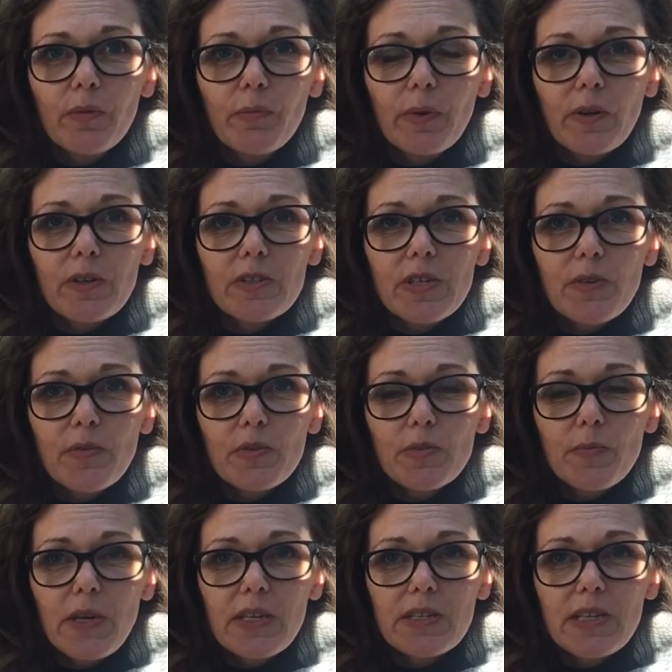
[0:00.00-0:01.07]
because I was
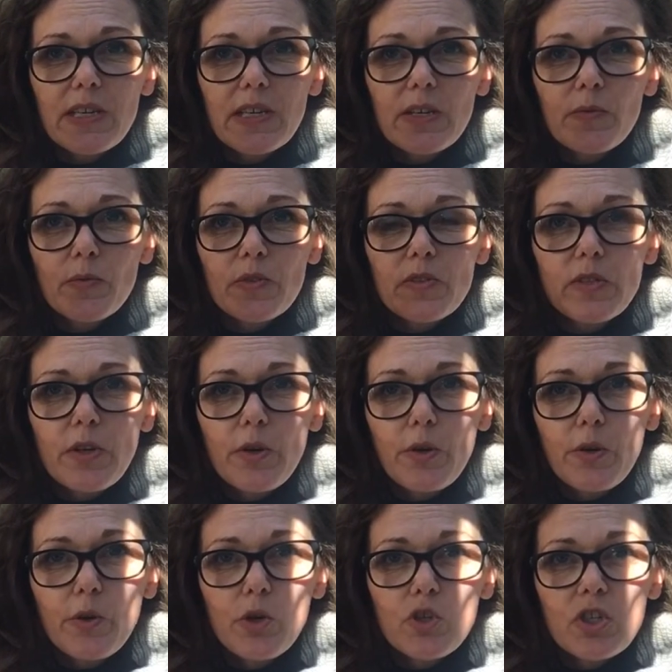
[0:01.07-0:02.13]
meditating, was the
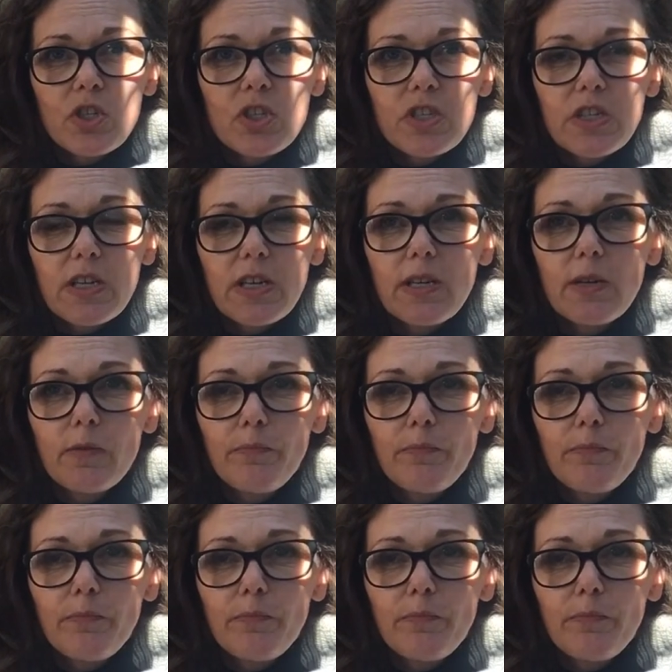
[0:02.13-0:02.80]
urgency.